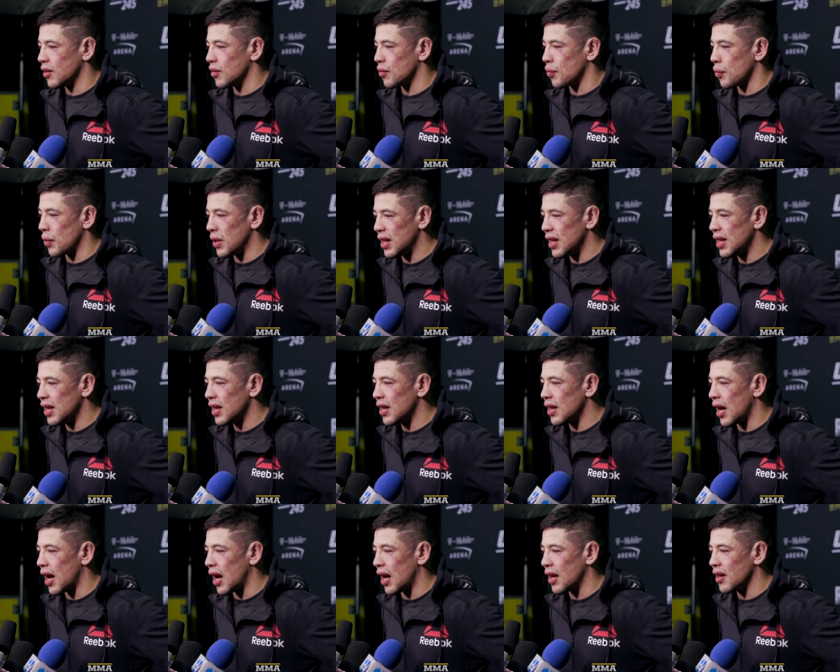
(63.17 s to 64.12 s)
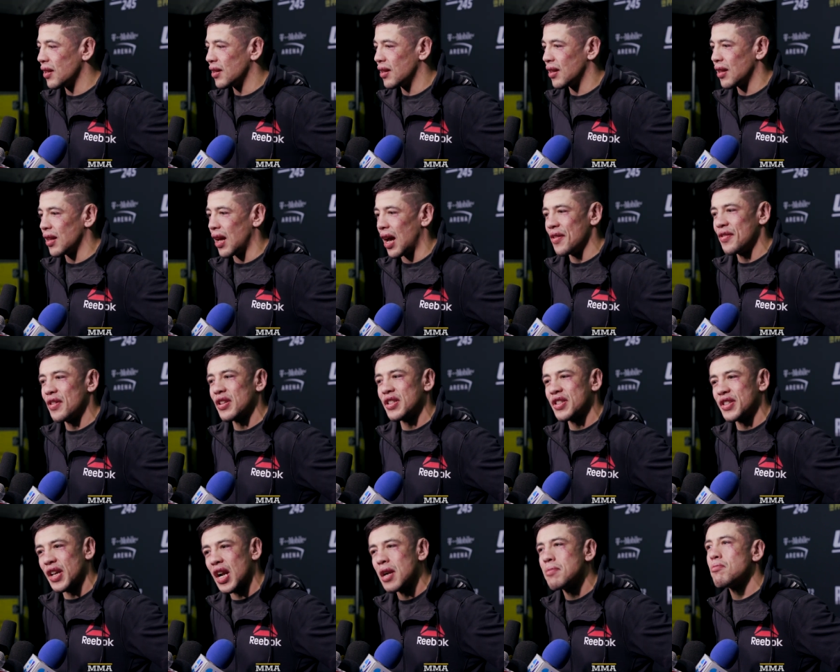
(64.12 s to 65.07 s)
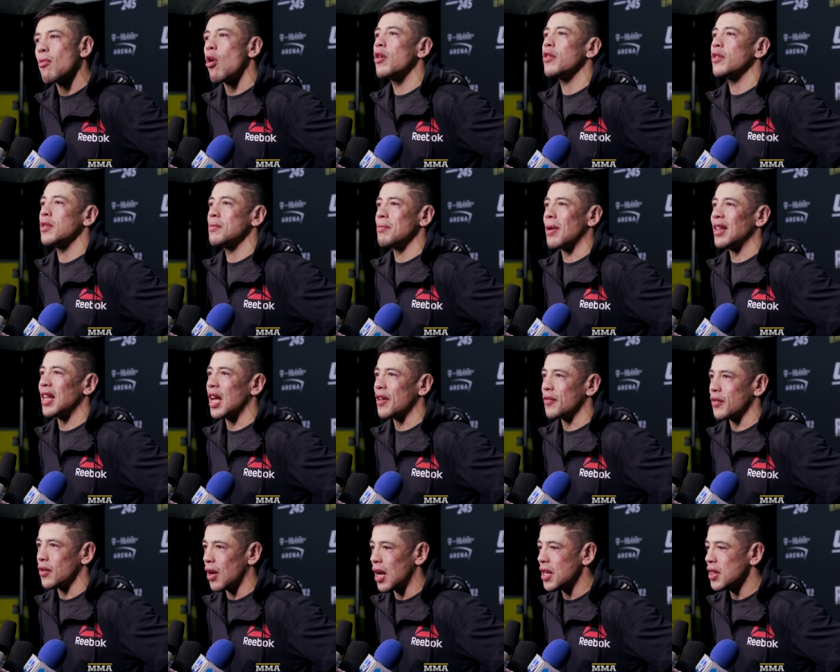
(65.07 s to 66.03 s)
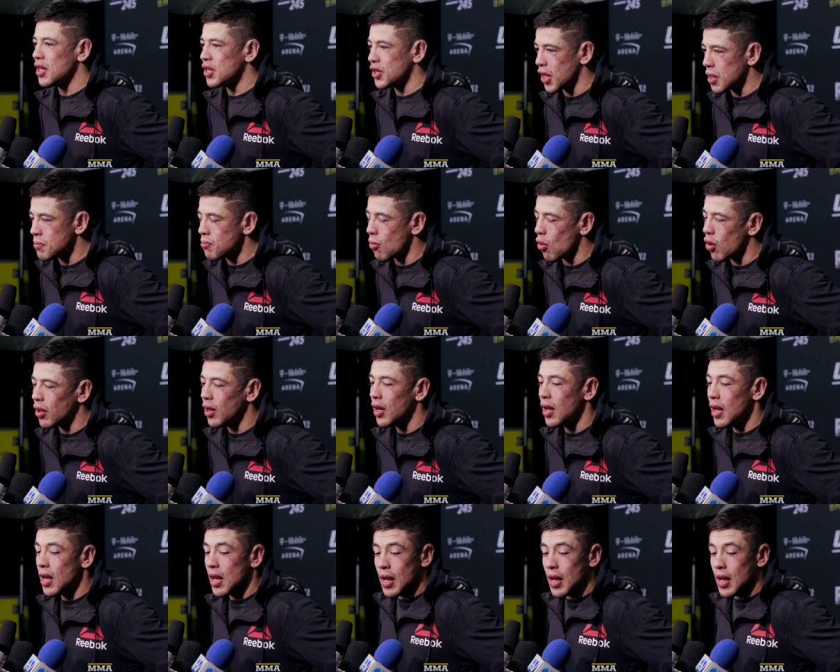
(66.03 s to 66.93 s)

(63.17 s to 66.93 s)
really, I I deserve more in my life. You know, I deserve more.